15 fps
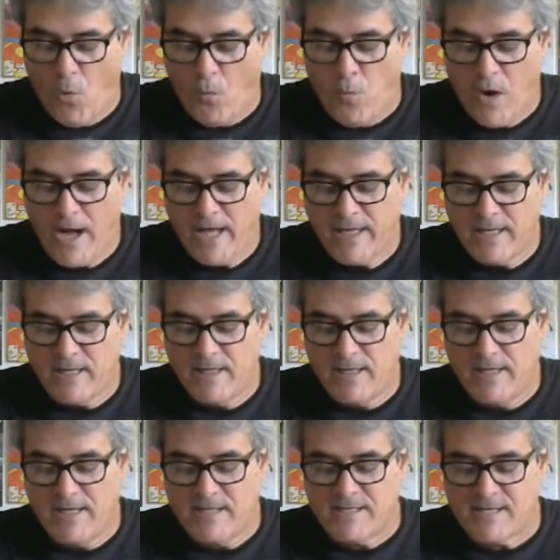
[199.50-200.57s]
why
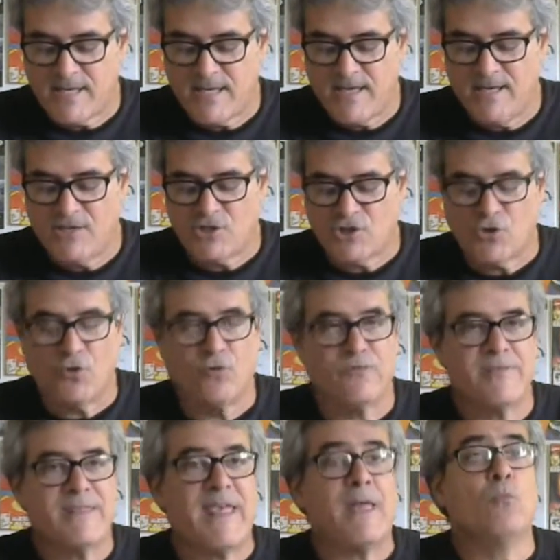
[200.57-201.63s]
is he
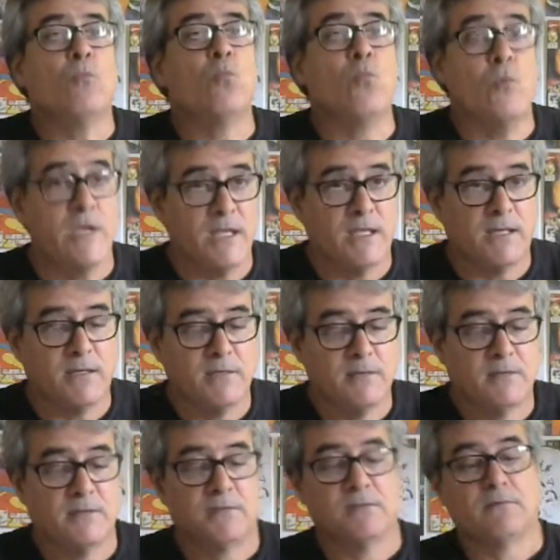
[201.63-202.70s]
so damn weak?
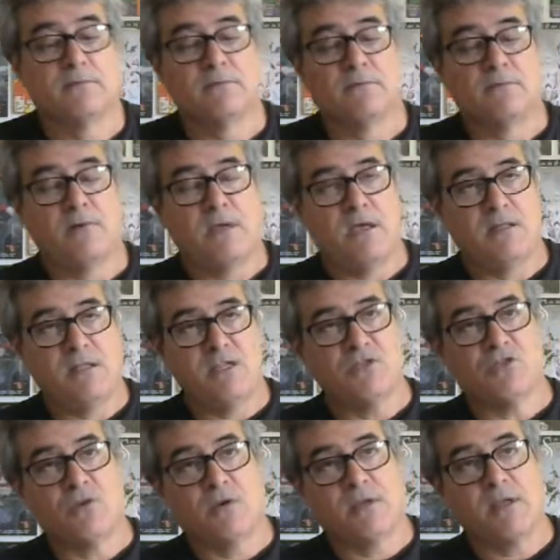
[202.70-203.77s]
And
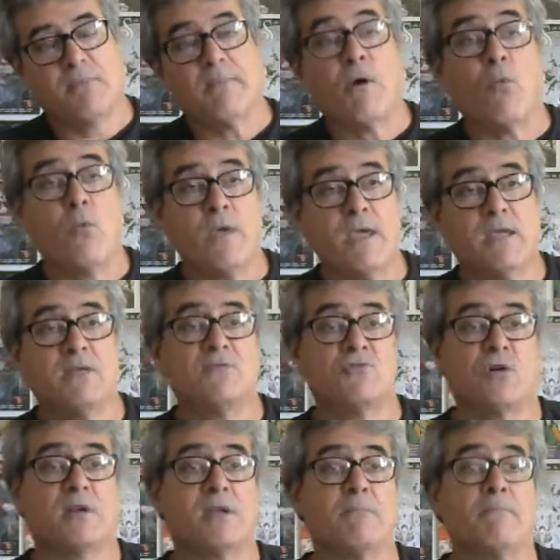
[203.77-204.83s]
he's talking about weak,
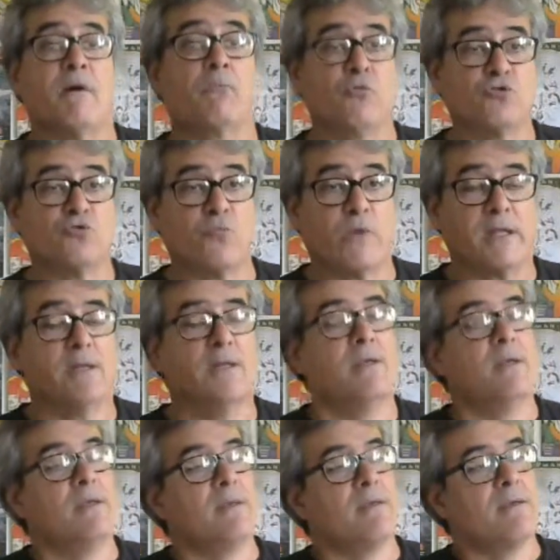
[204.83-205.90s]
talking about Bruce Wayne.
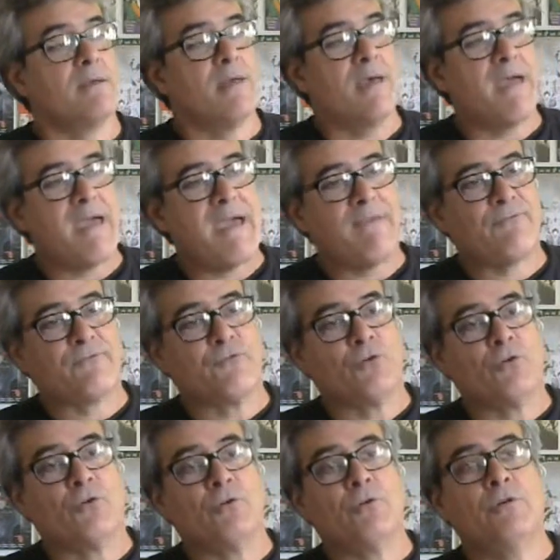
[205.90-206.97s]

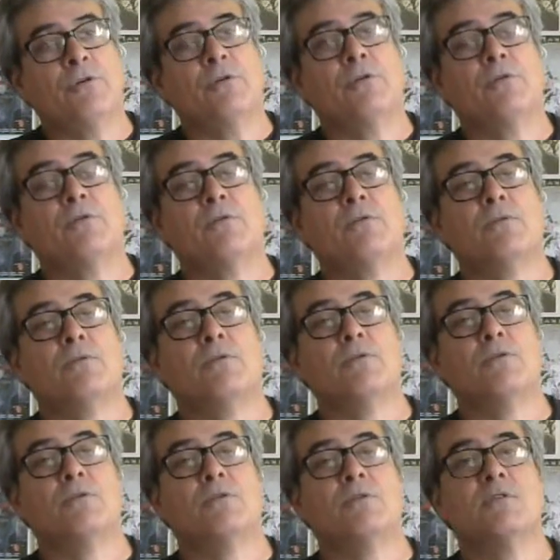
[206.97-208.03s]
After
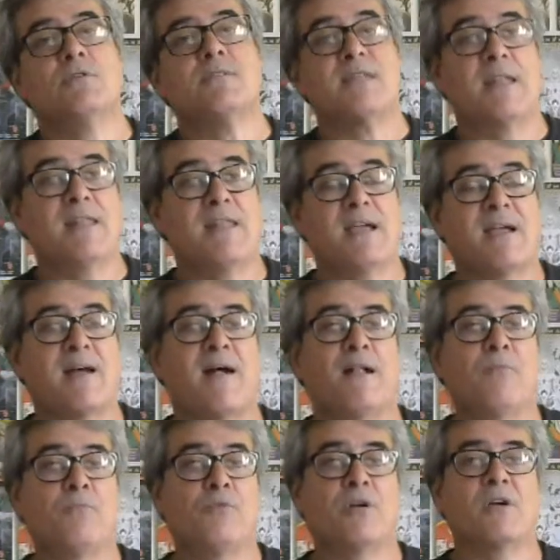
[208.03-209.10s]
Selina
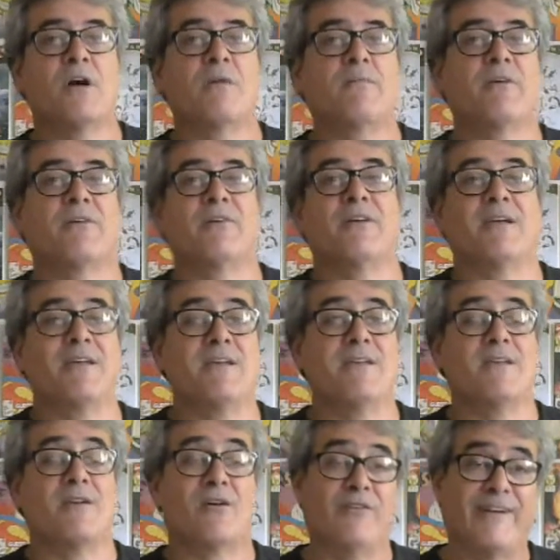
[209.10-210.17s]
Kyle broke up
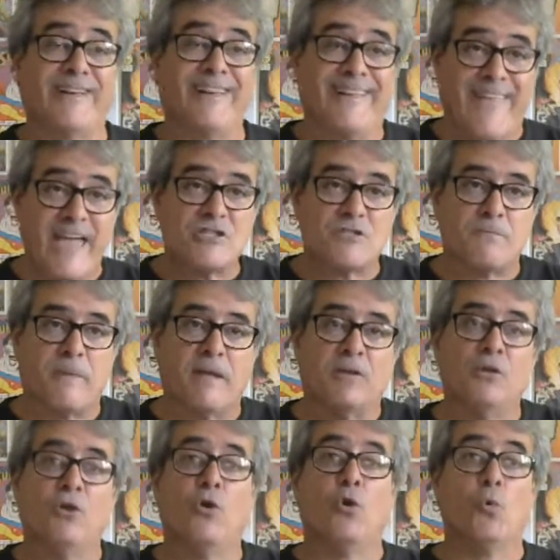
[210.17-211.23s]
he, her
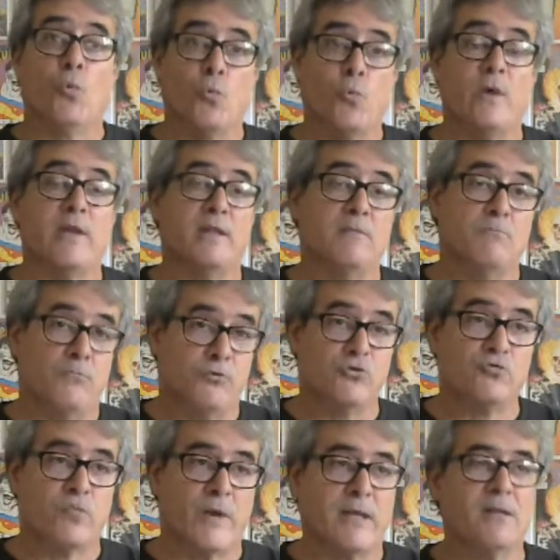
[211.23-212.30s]
engagement with
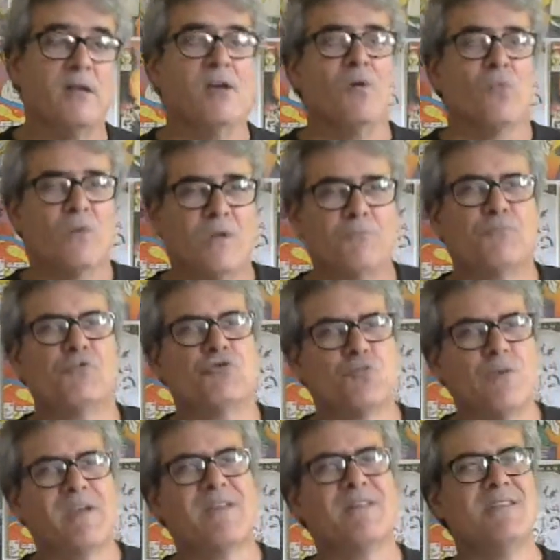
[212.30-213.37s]
Bruce Wayne, well, Bruce
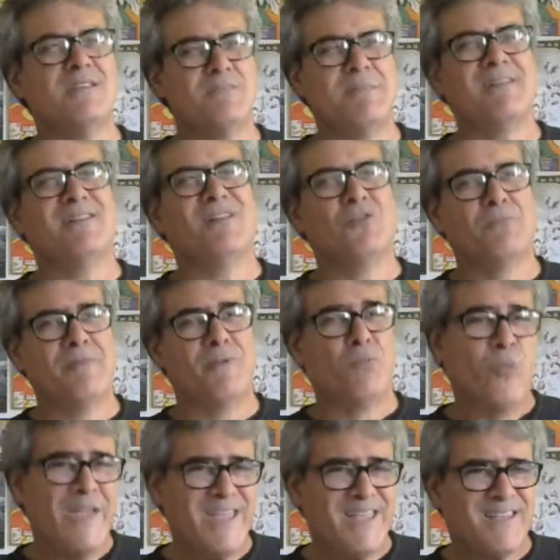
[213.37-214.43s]
Wayne, he's been a little bit
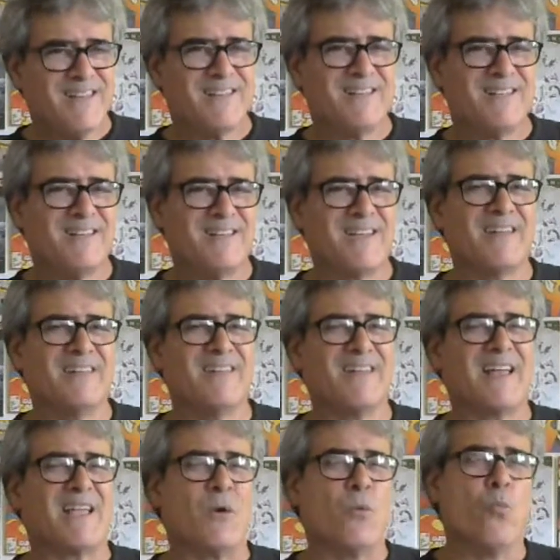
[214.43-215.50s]
weak, kind of
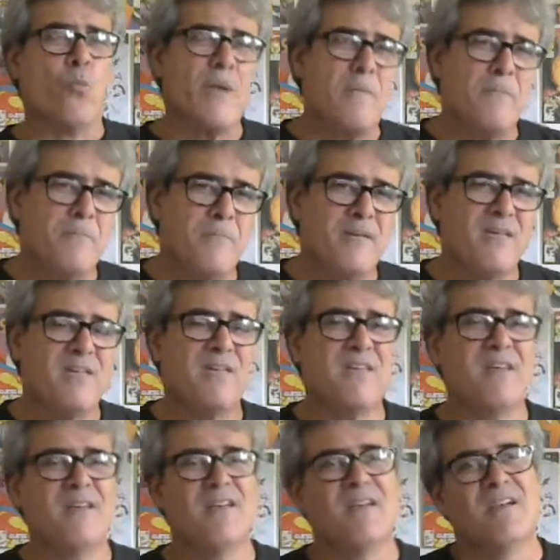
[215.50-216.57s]
like a
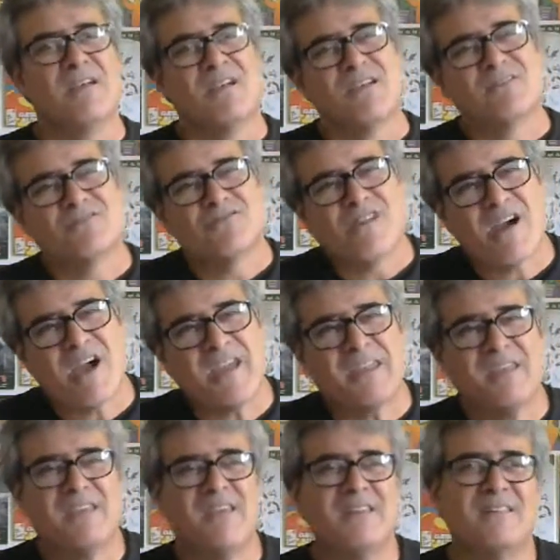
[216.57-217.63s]
wimpy,
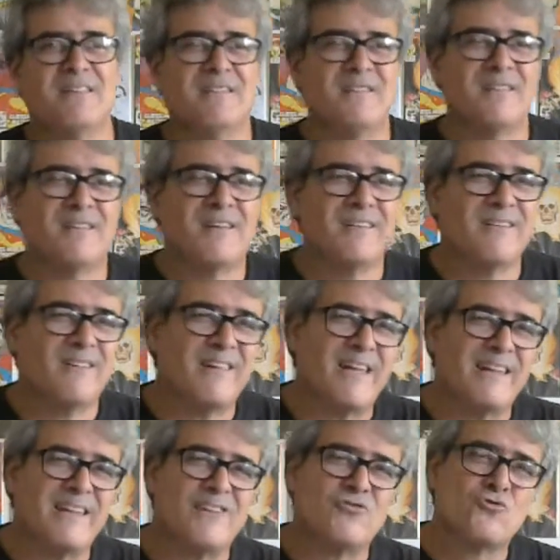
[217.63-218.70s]
crying, kind of
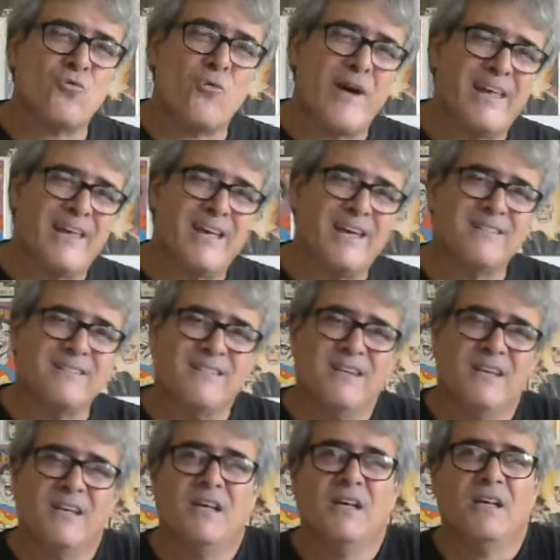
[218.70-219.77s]
like the Twilight,
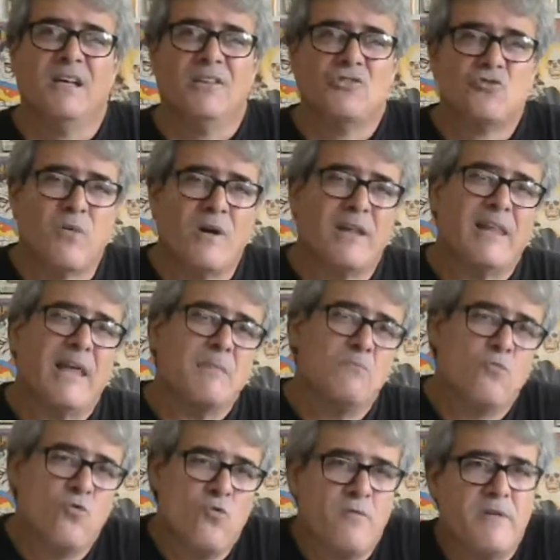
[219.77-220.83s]
Twilight
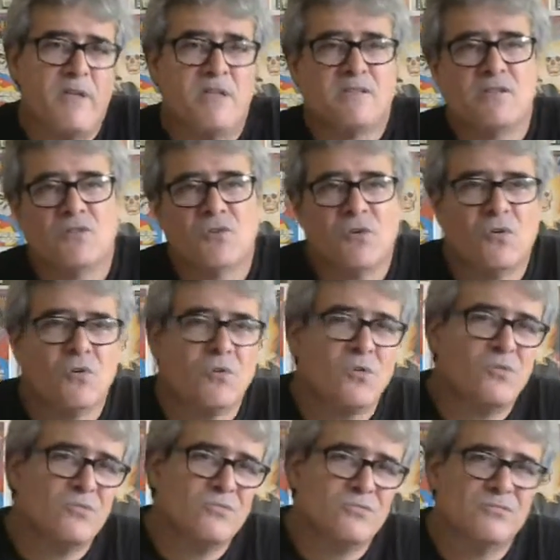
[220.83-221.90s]
movies, you know,
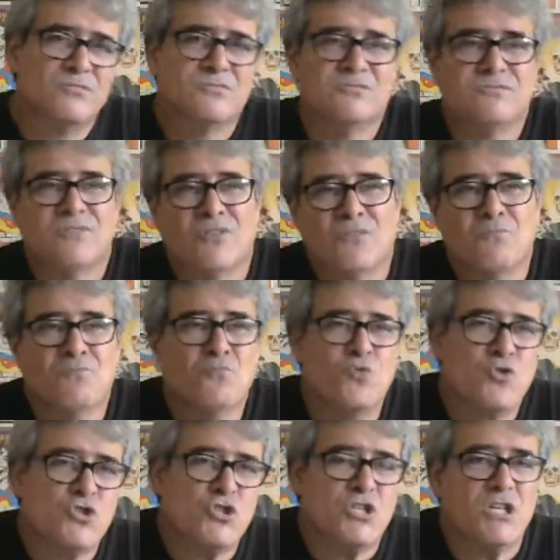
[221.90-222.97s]
all, all
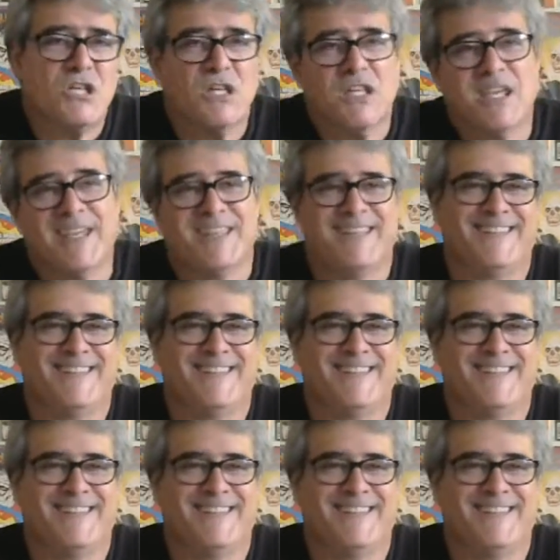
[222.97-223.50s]
mushy.